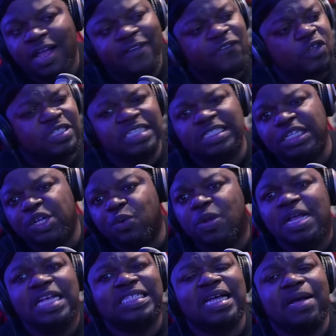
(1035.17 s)
first thing she do
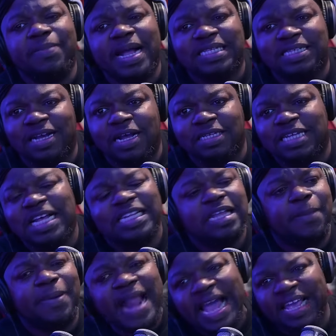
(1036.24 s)
is come back to us,
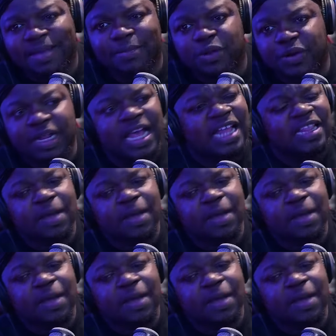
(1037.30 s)
the black community,